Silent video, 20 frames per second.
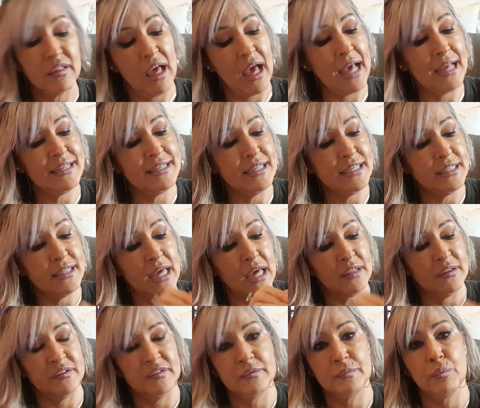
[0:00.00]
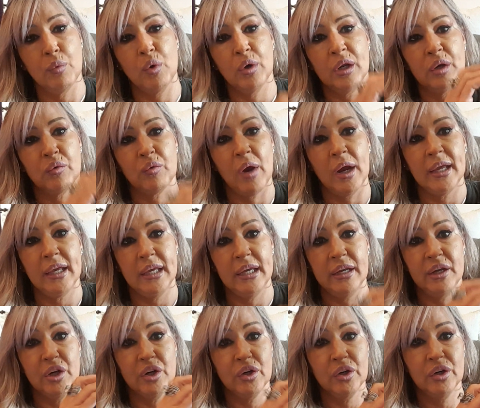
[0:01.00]
I did that this morning right
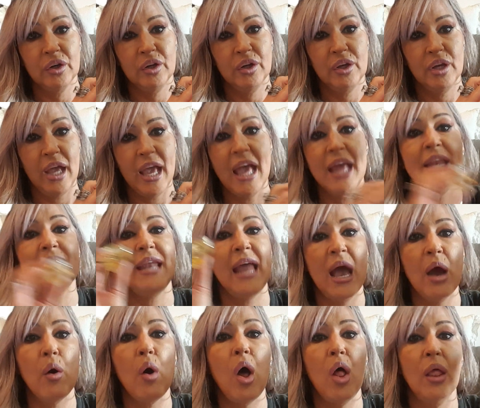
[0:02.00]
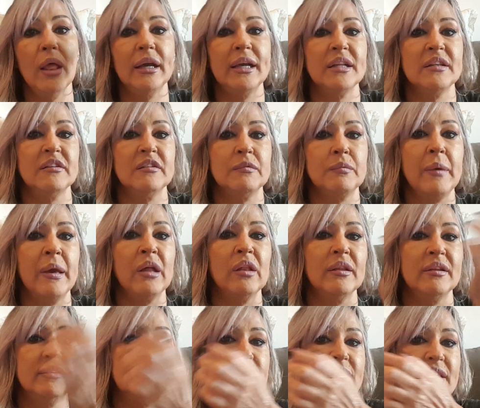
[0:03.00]
here, and now all I can smell is